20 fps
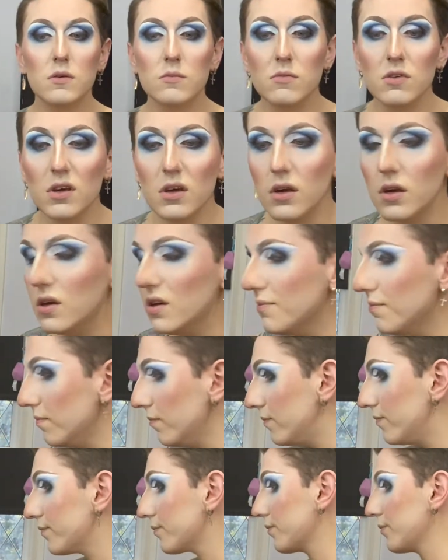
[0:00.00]
make
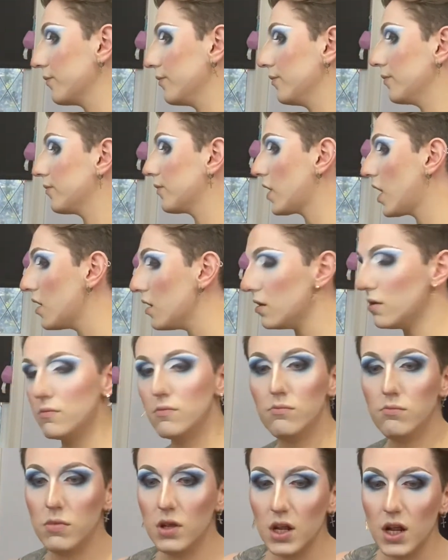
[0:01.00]

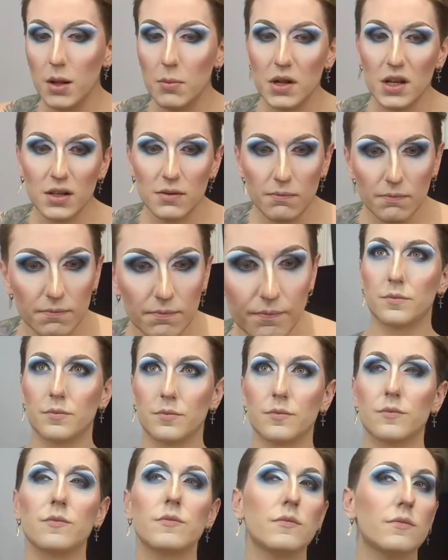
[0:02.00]
Mama!
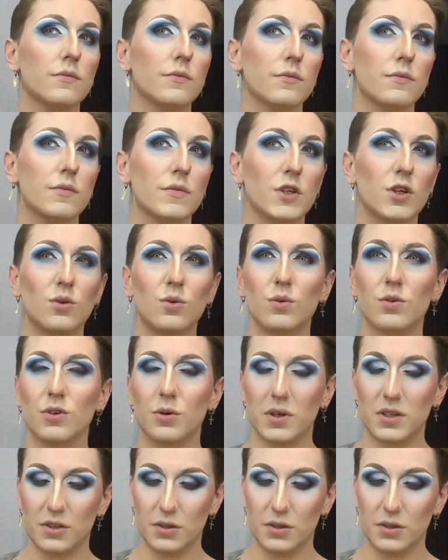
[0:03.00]
Oh, do I do